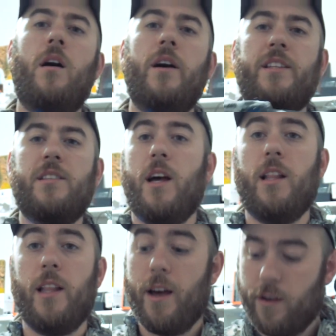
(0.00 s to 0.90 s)
It's
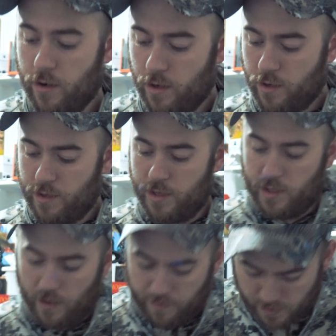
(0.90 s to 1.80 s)
not loud at all. This
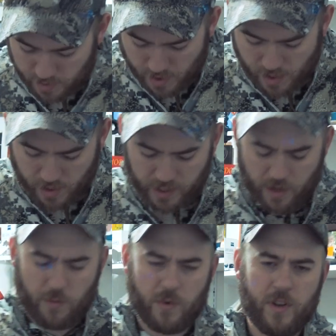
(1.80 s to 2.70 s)
stuff is like
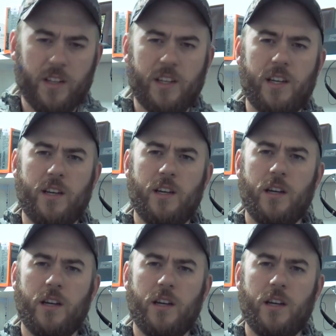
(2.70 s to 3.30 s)
a really,